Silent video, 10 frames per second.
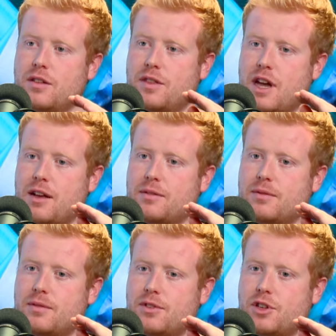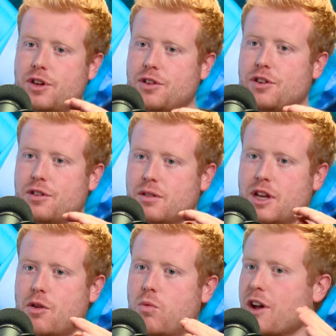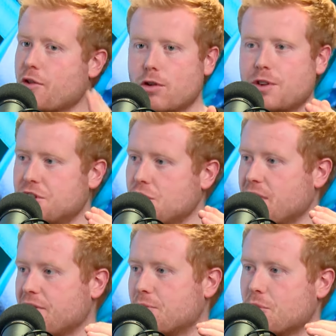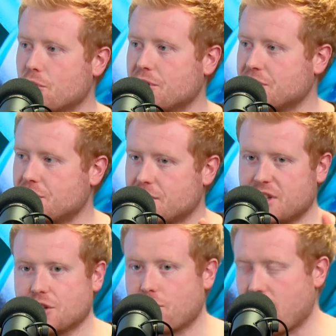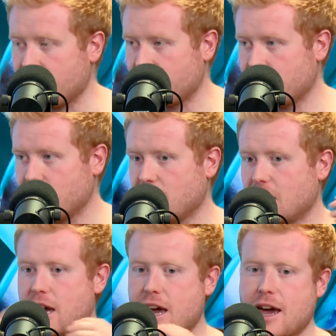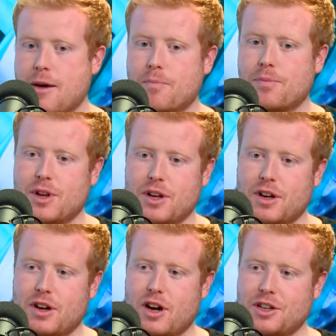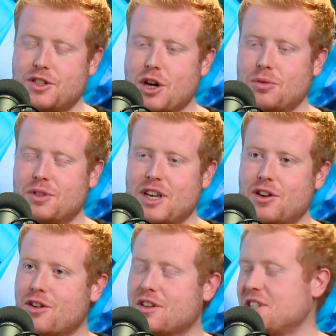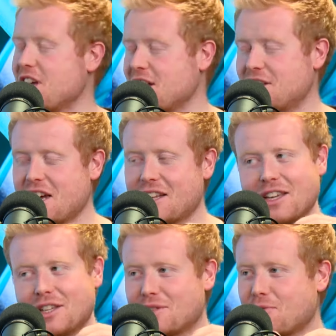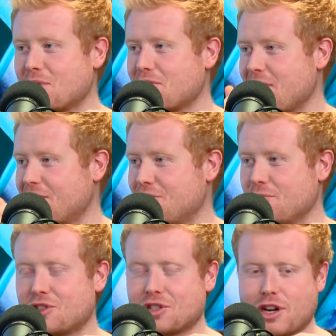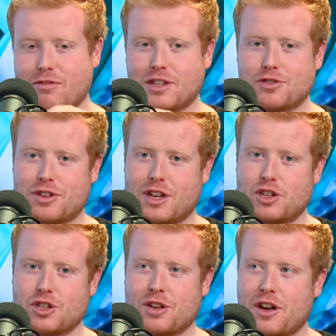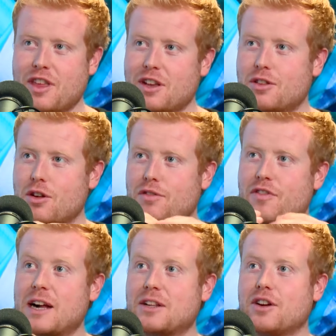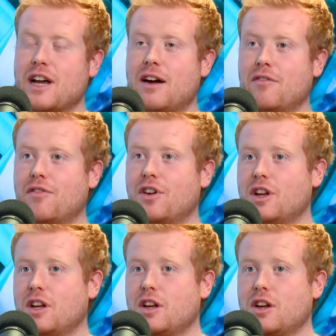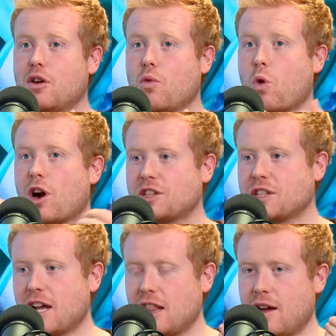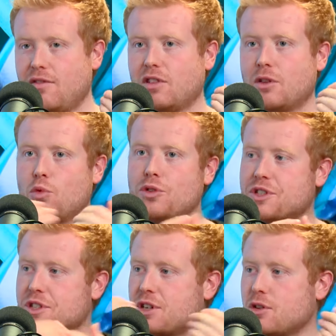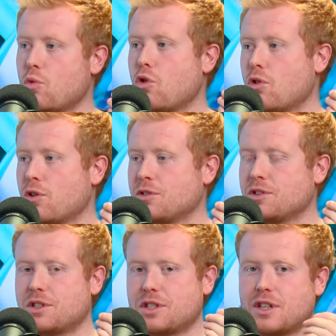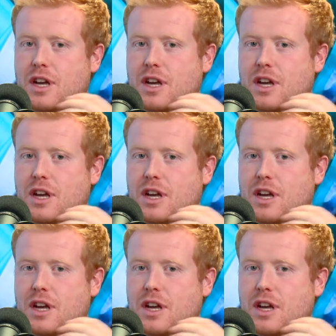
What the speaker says: that turn what you're already doing from good into great. I don't think you're going to see any techniques from the two Michelin star restaurant kitchen. I think, though, the fact that I have worked at that level and won certain awards